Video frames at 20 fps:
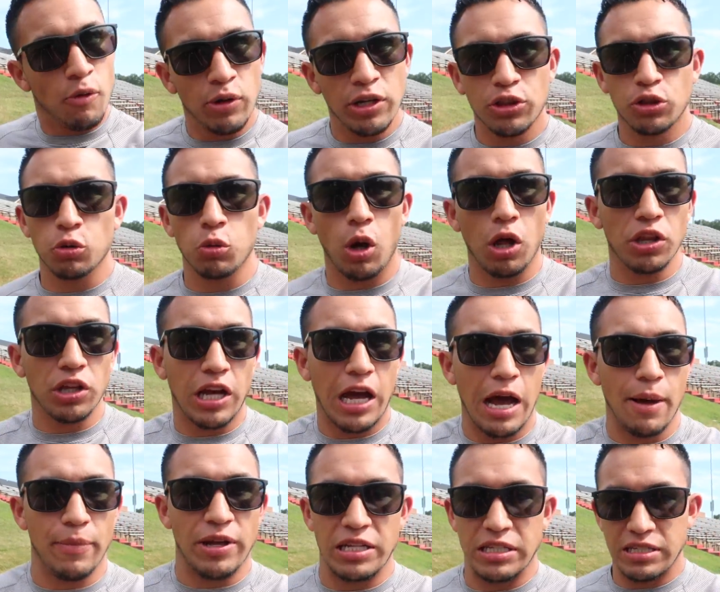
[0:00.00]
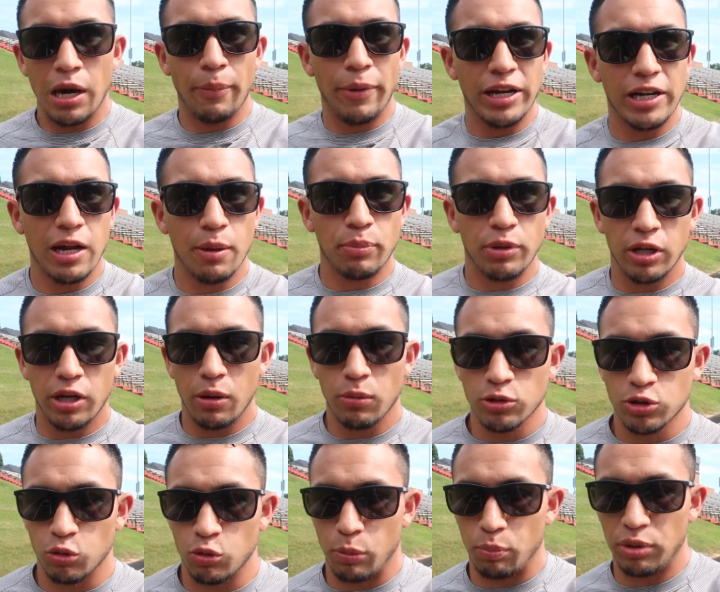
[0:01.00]
read through all the comments. I might not be able
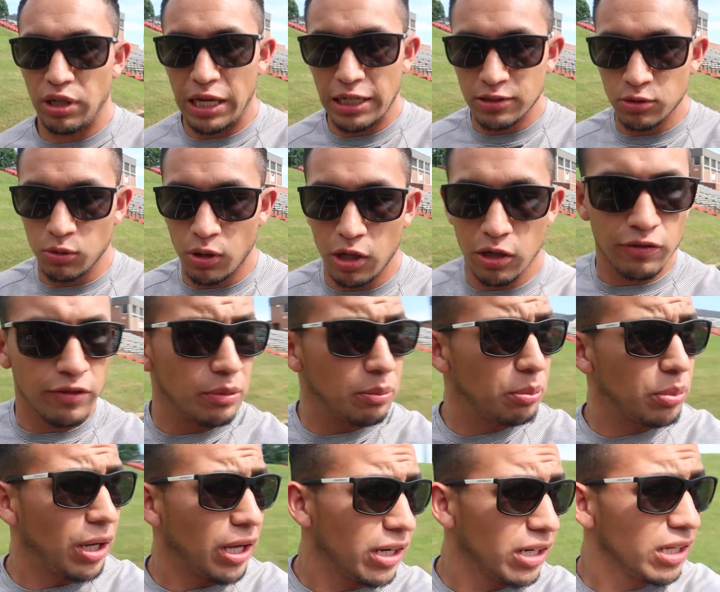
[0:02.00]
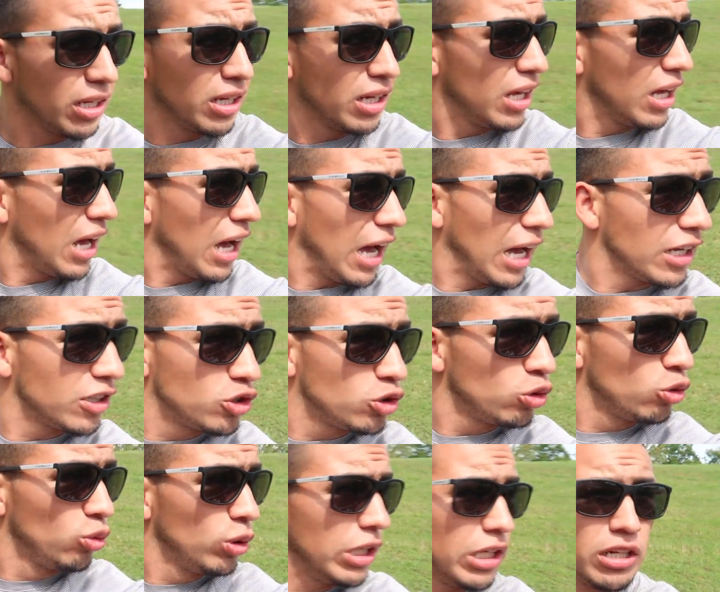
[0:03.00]
to reply to all of them, but I
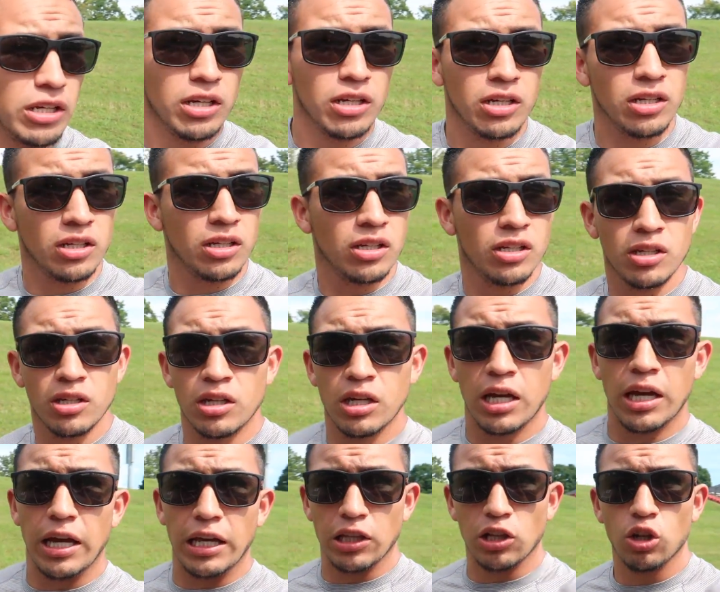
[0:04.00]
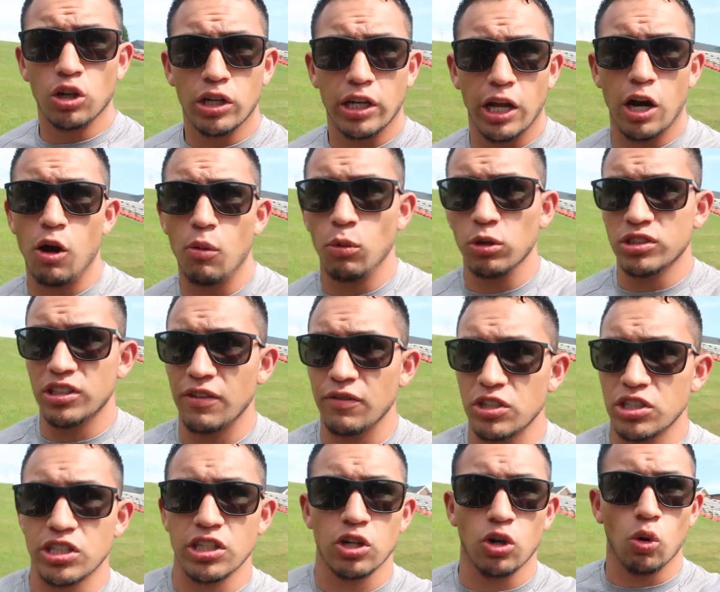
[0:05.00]
do read and look at almost every
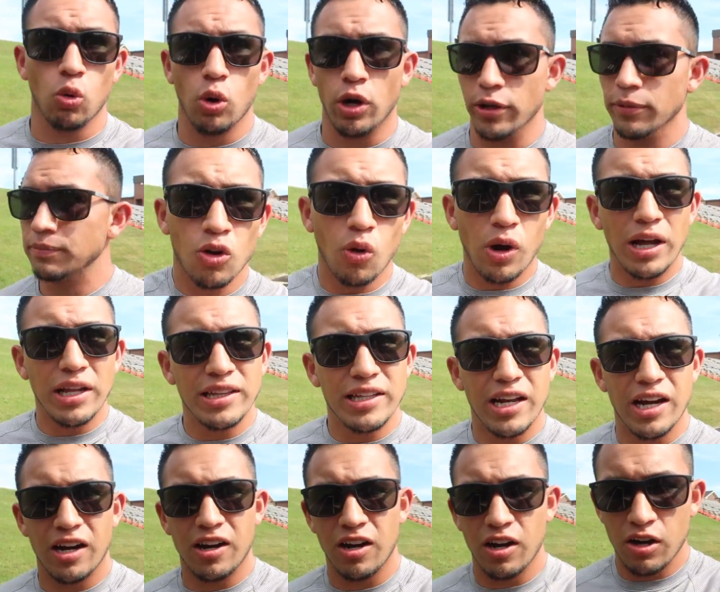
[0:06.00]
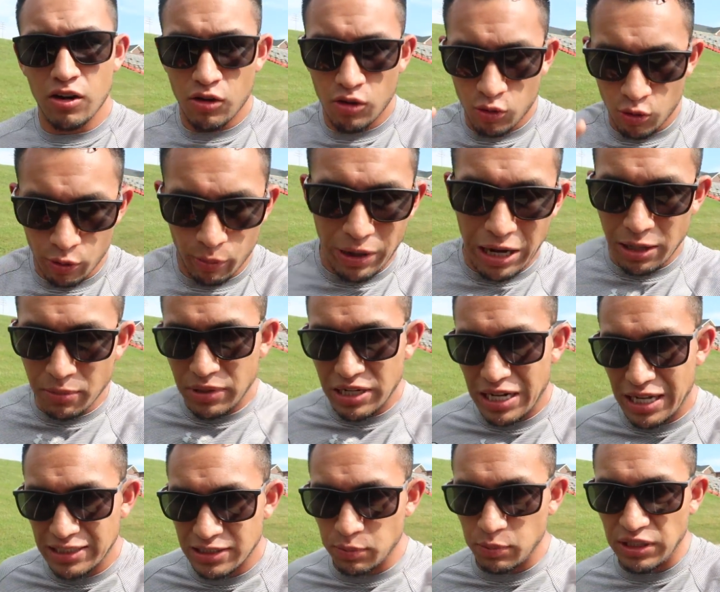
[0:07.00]
single one. Go on there, remind me
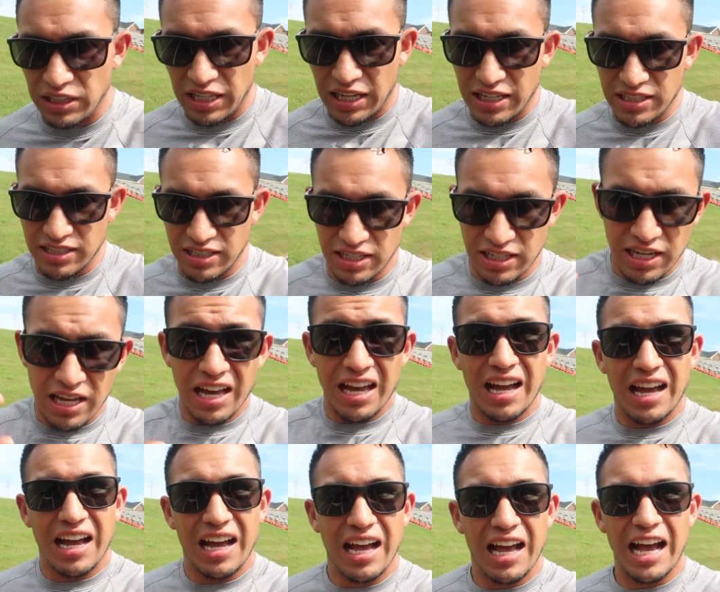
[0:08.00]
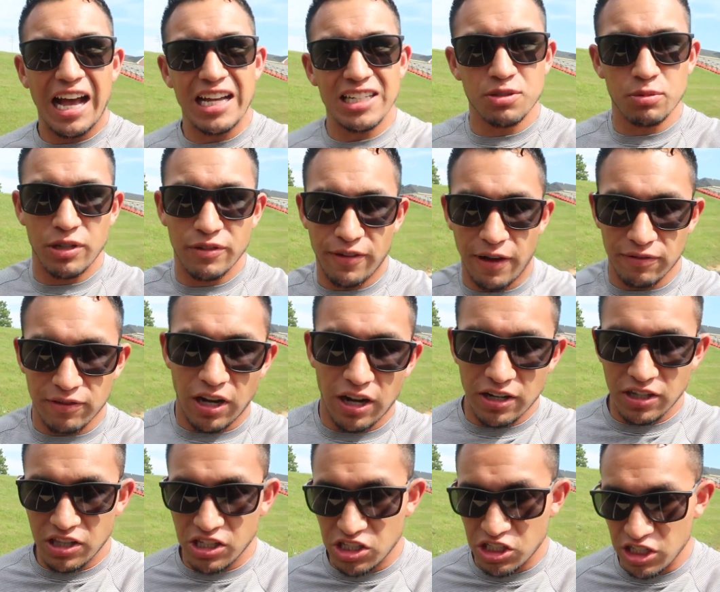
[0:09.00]
not to be lazy, ask me if I've gone
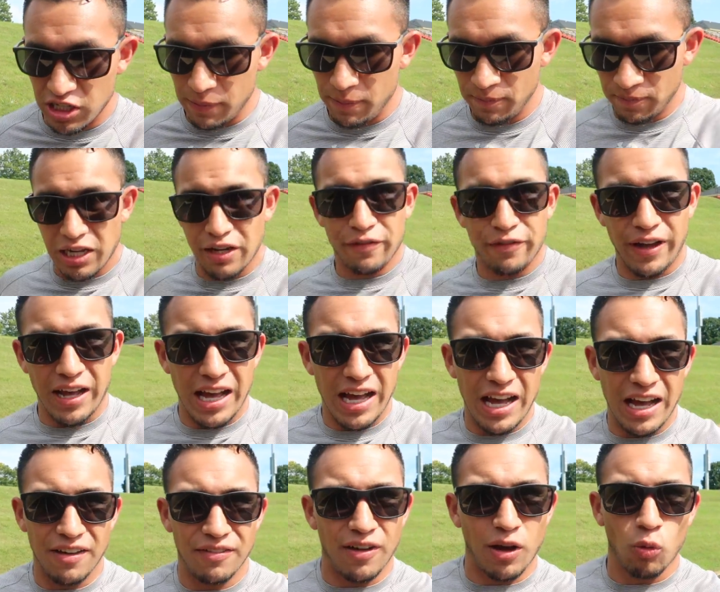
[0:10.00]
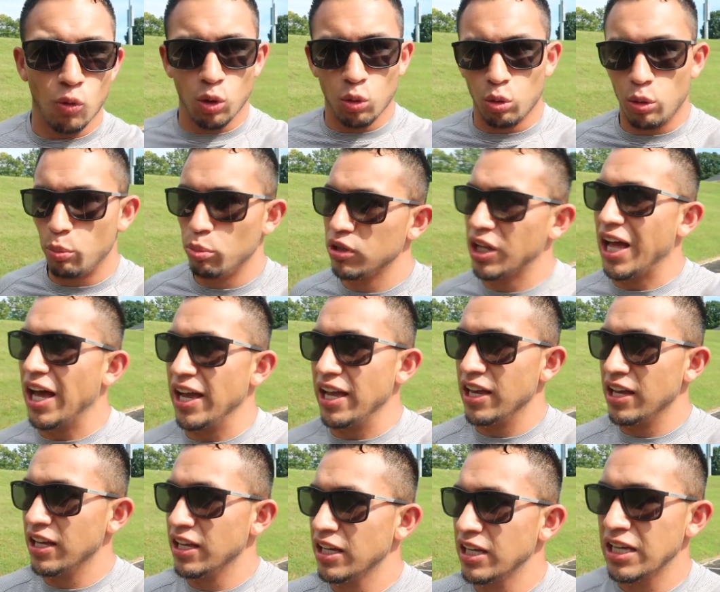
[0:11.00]
to the gym, and if I have, I will reply.
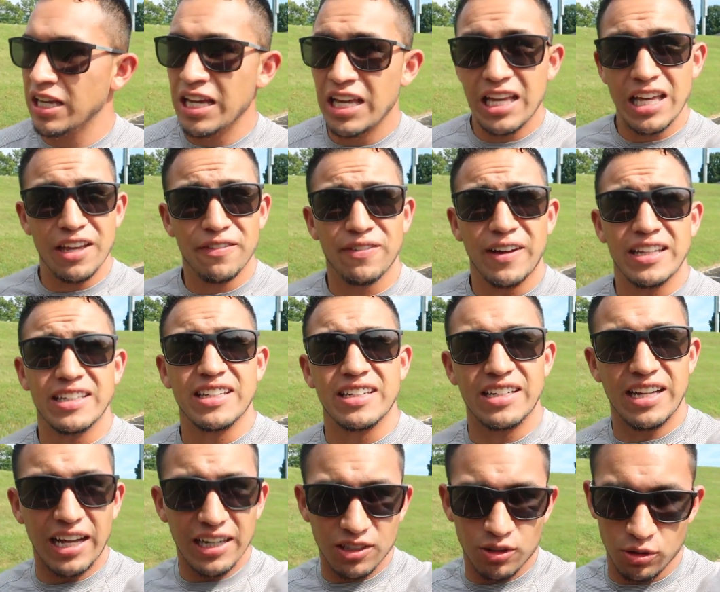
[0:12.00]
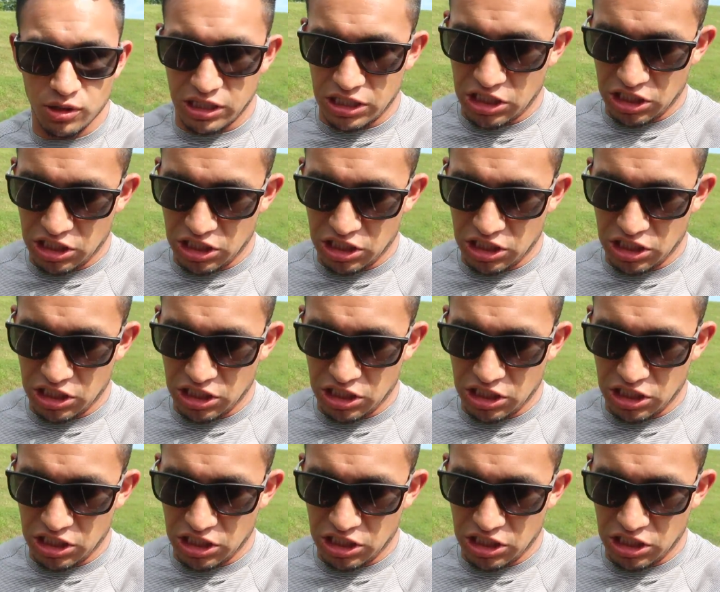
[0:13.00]
If I did not go to the